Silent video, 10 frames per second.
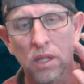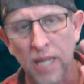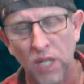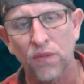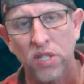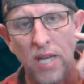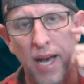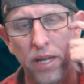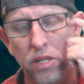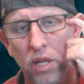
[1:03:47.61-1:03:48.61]
That's for
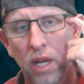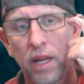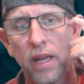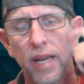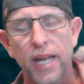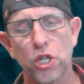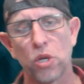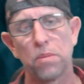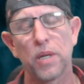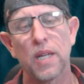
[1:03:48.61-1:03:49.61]
starters. It
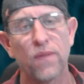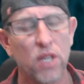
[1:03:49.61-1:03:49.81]
should be if